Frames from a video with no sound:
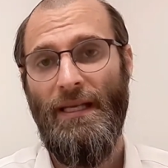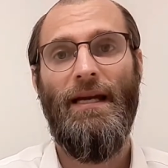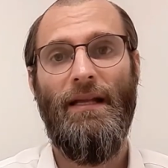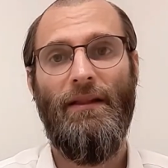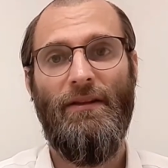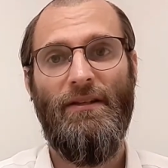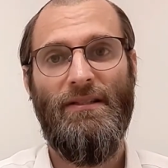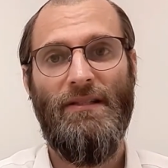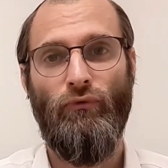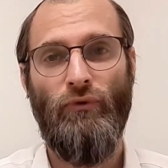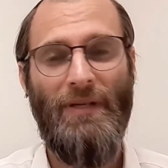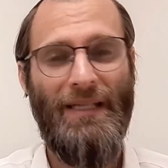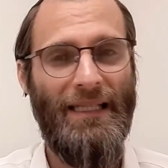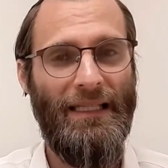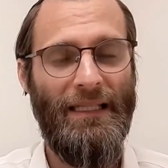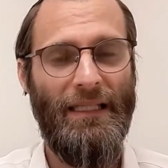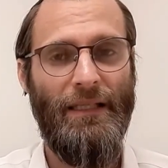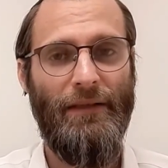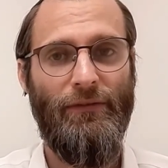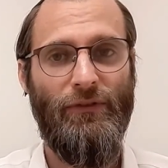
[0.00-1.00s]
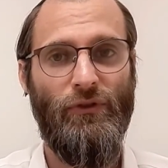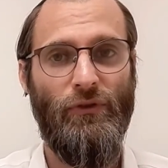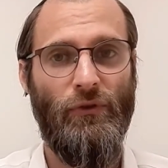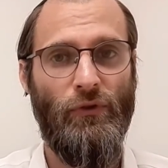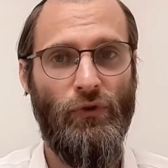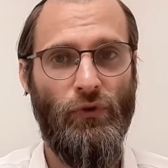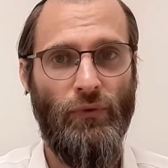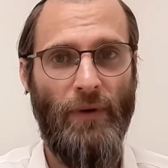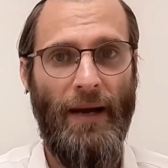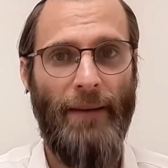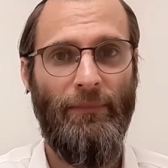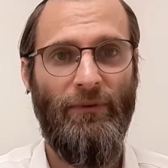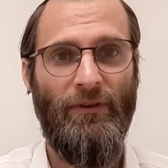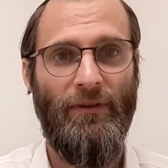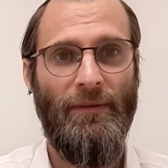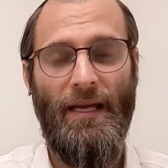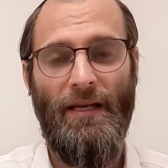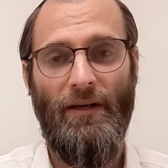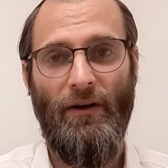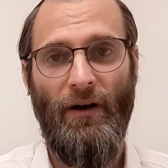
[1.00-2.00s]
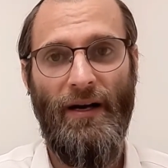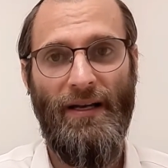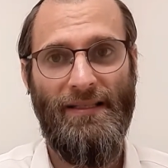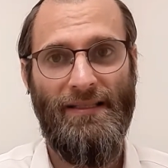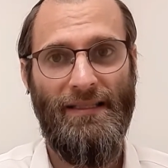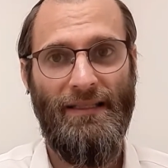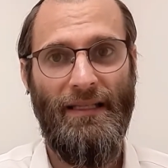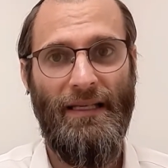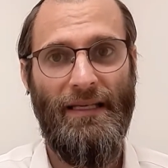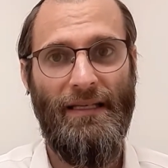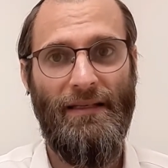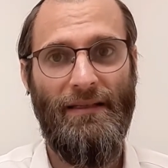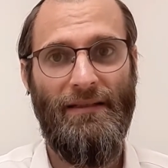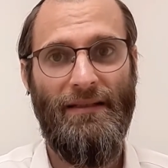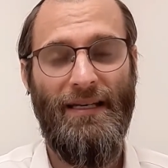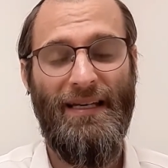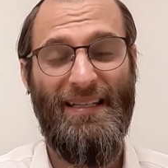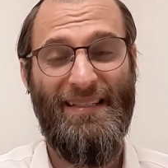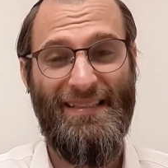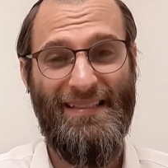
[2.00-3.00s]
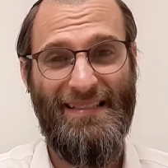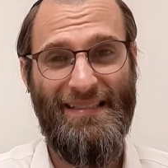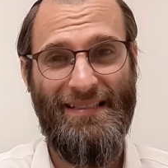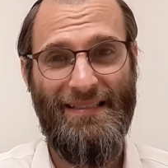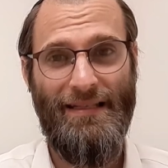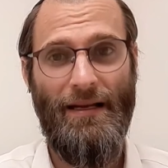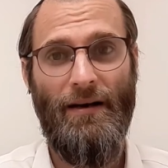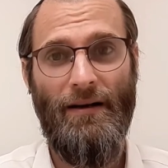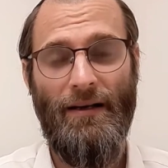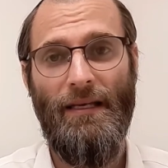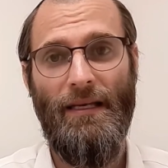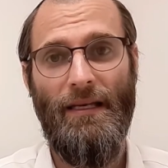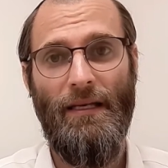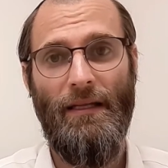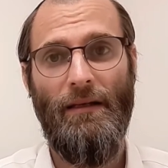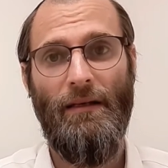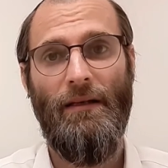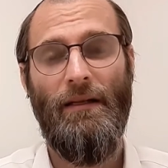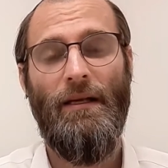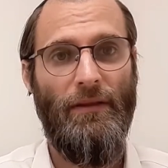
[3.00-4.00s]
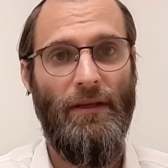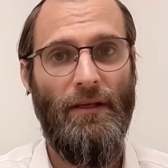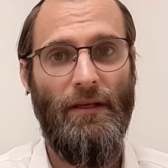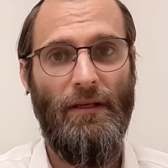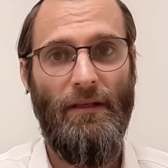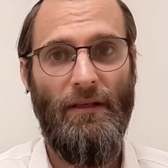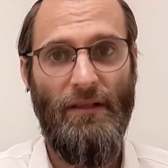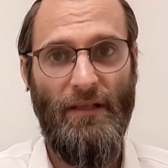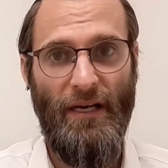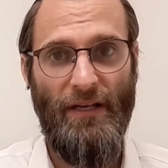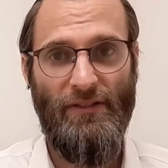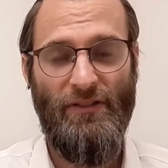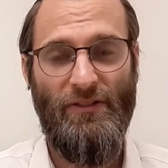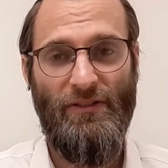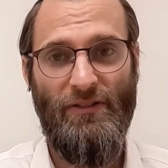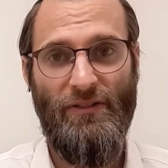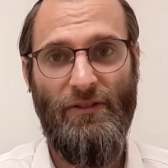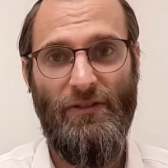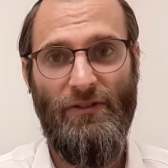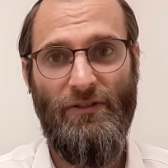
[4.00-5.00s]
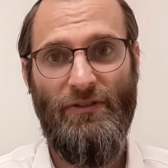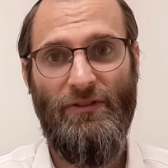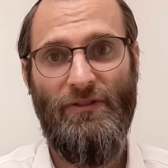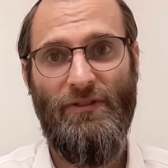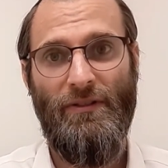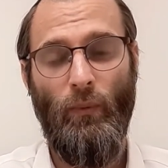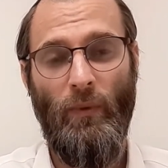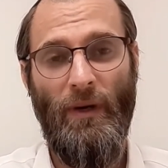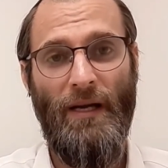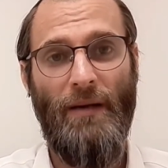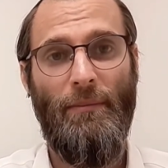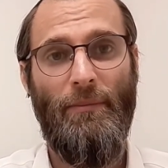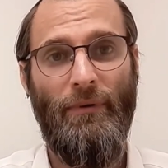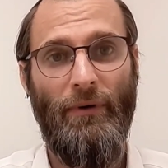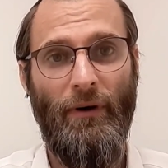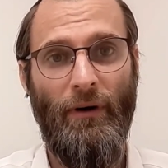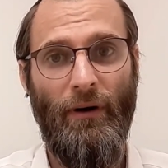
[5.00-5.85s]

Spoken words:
and this really leaves you trapped and isolated and stuck in the narcissist's web